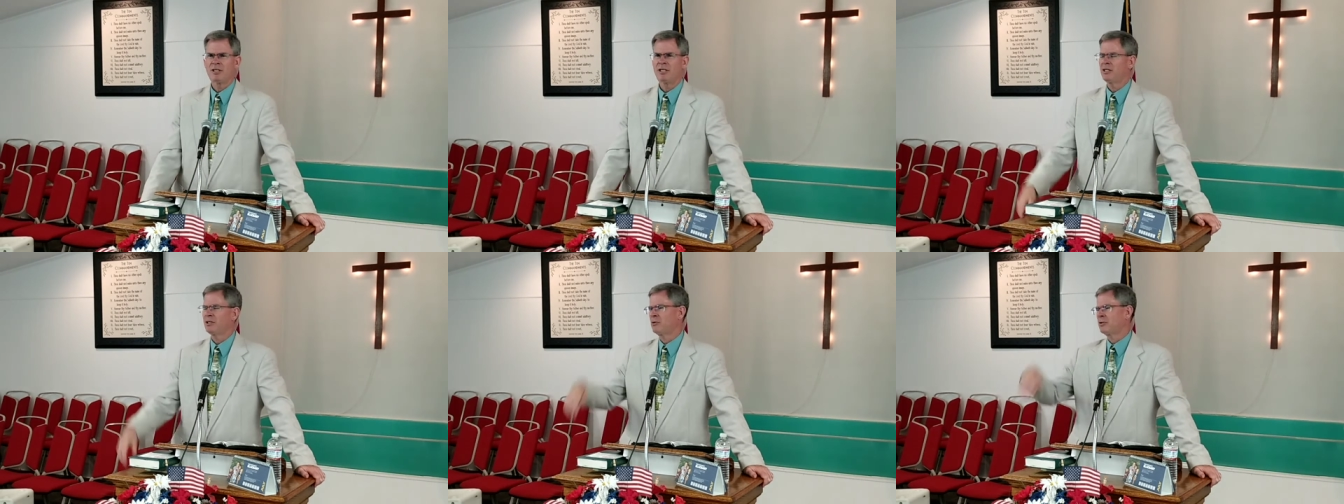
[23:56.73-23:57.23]

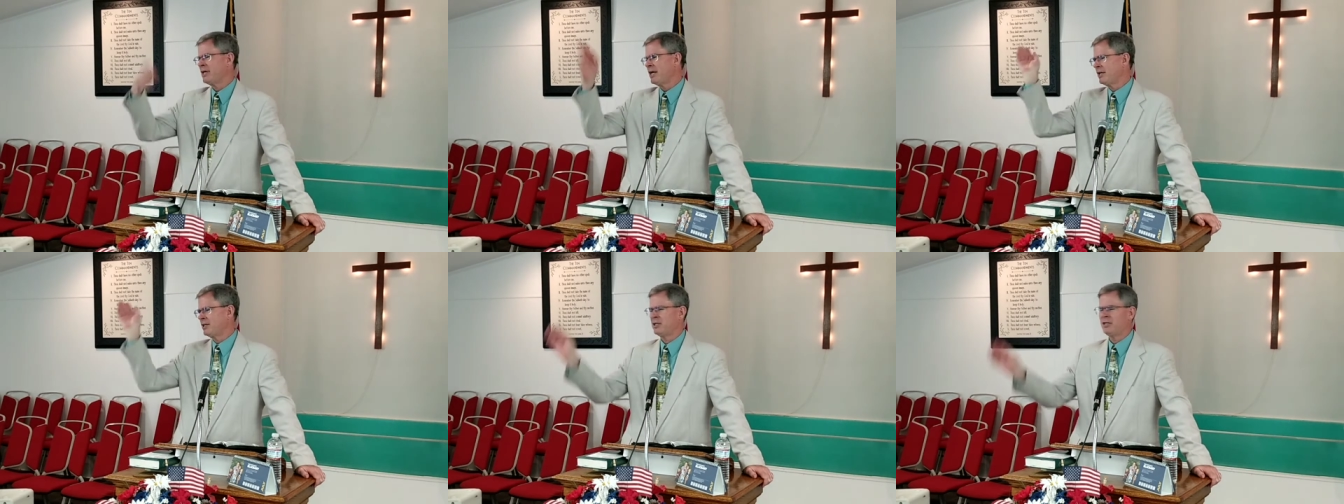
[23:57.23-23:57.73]
dealing with
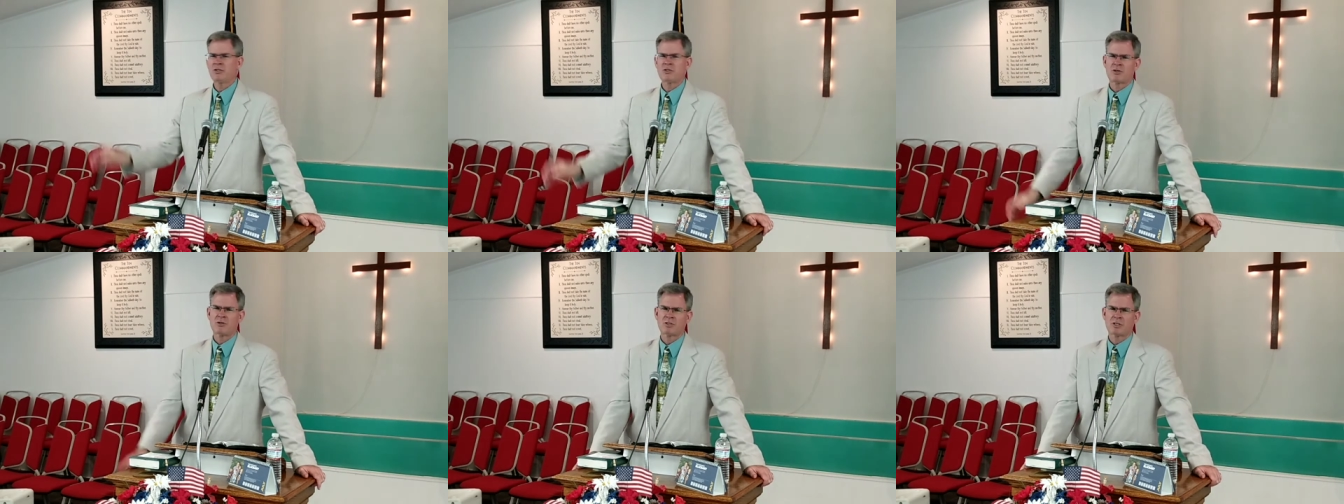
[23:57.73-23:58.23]
that and the
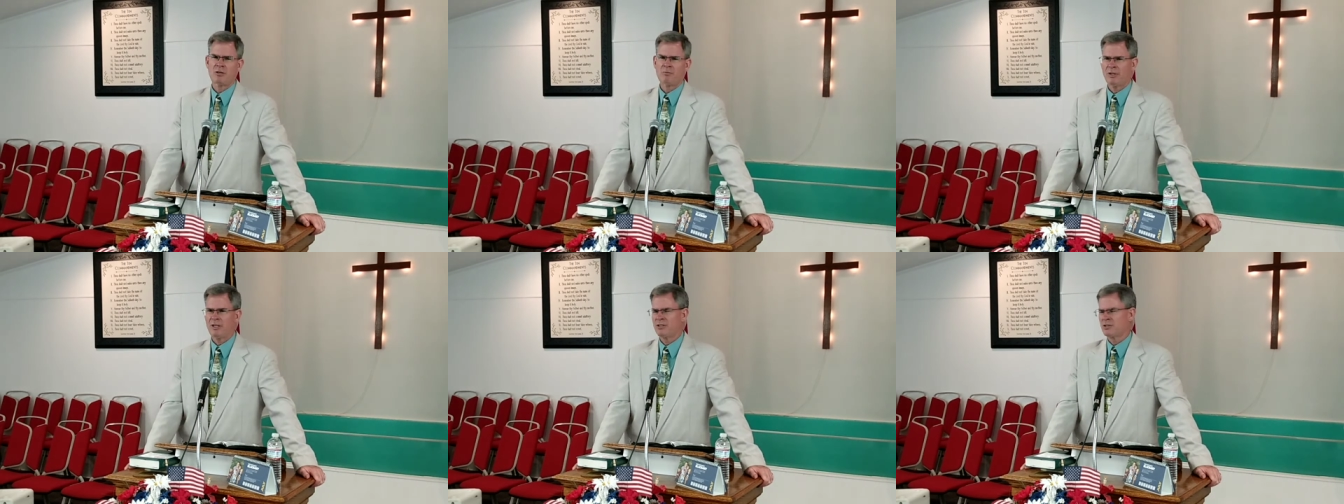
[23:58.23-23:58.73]
insurance
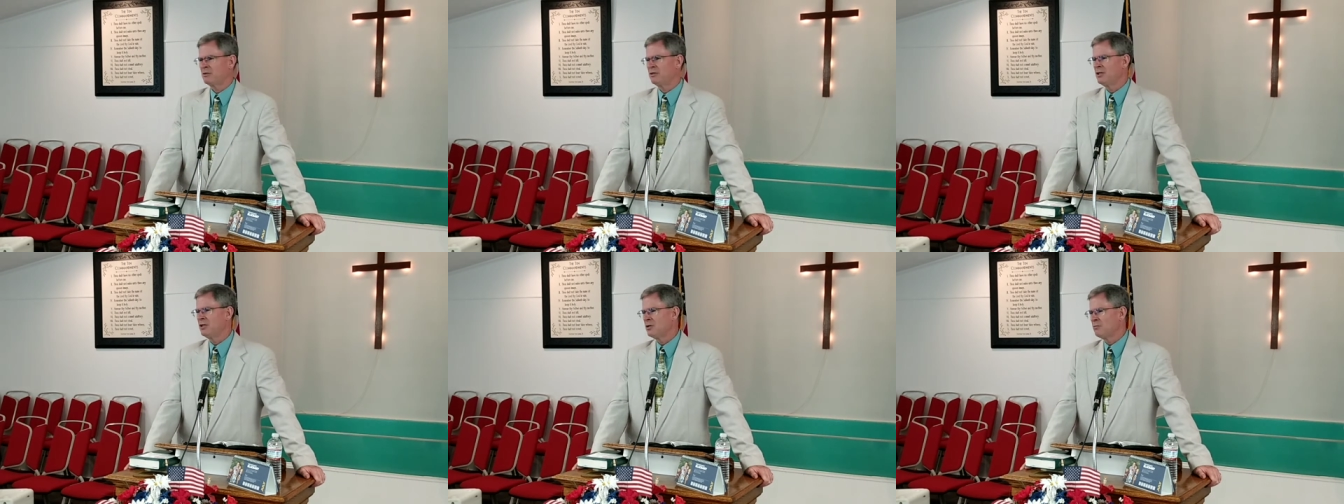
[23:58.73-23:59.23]
companies.
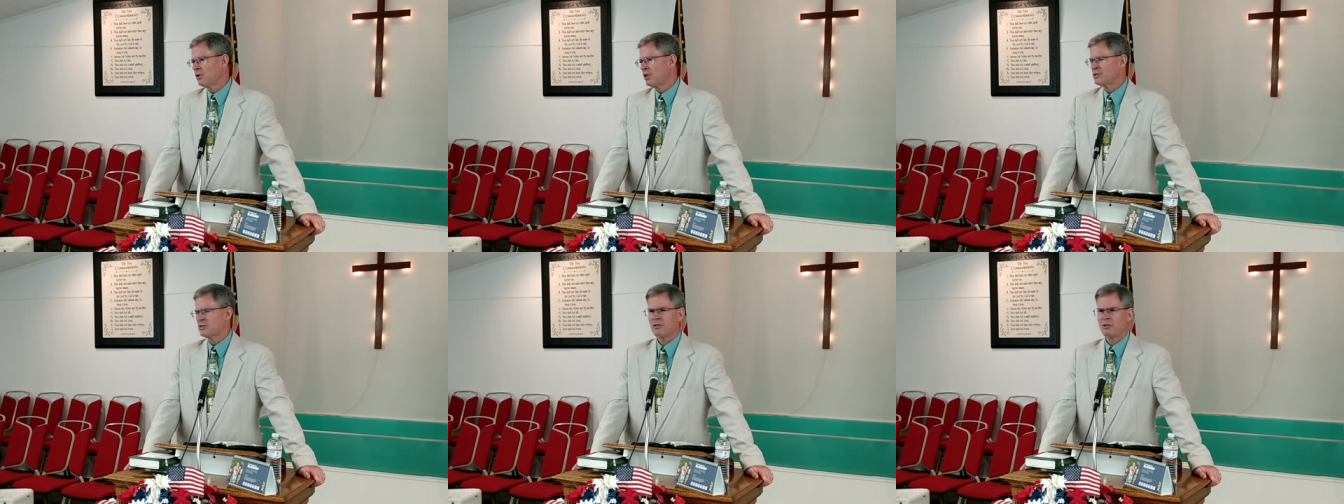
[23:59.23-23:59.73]
And
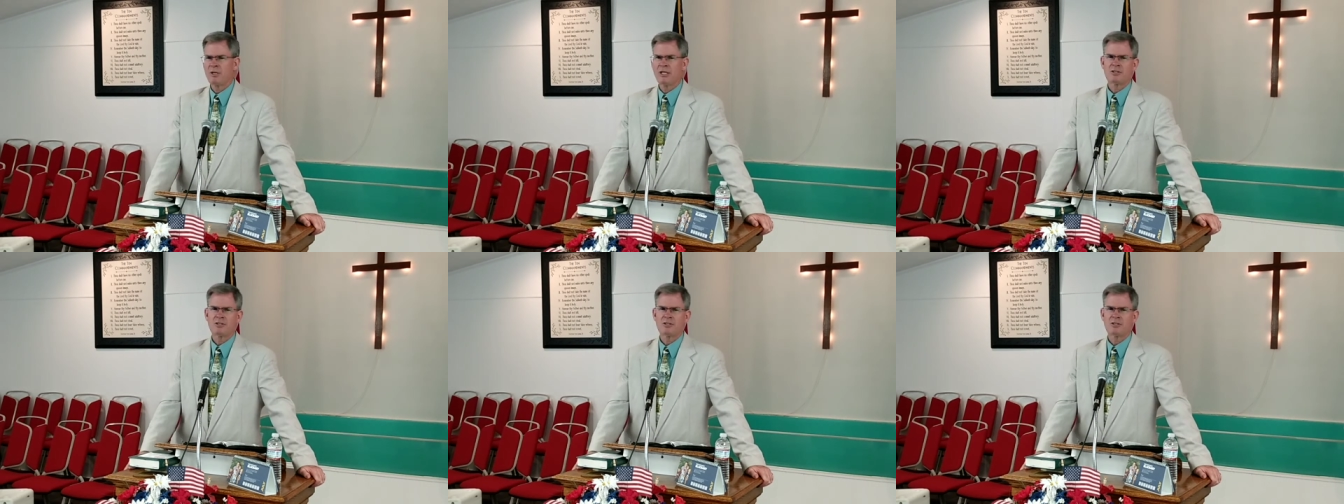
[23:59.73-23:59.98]
plus, in the